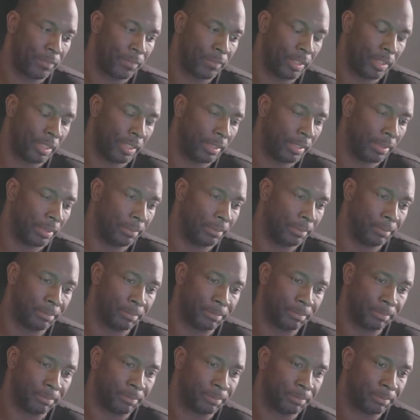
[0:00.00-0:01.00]
um,
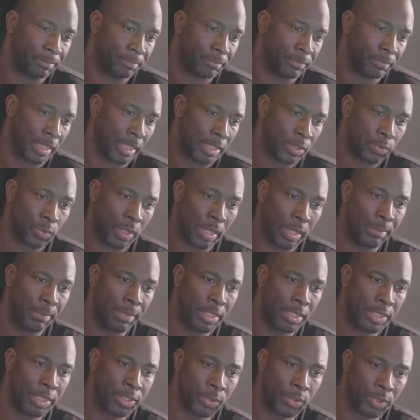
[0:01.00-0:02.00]
that's why
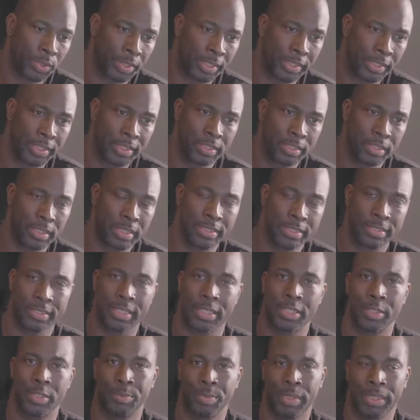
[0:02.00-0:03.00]
mentoring is is
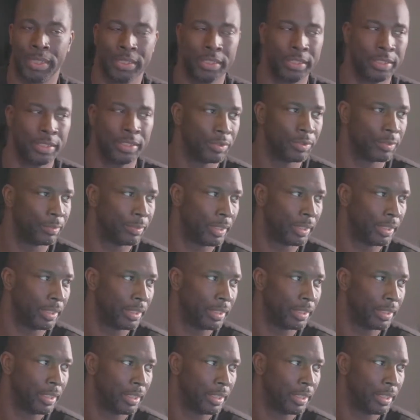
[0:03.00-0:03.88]
such a big deal to me.